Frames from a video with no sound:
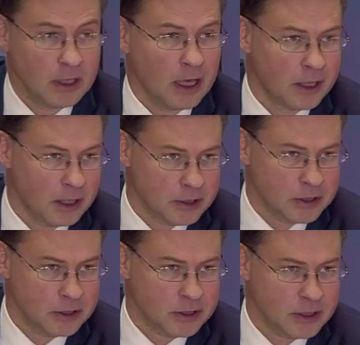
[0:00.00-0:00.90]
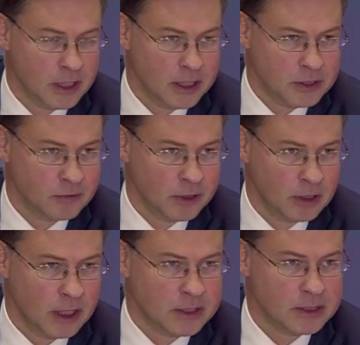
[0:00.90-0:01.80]
analysis as
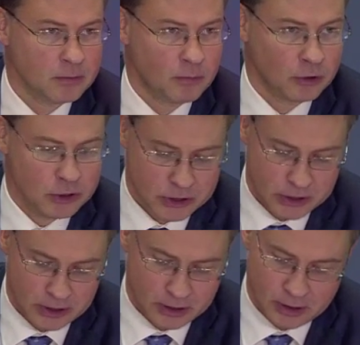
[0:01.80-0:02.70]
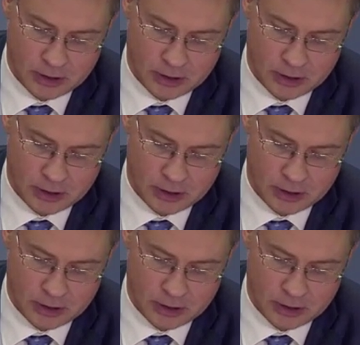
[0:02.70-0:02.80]
well as policy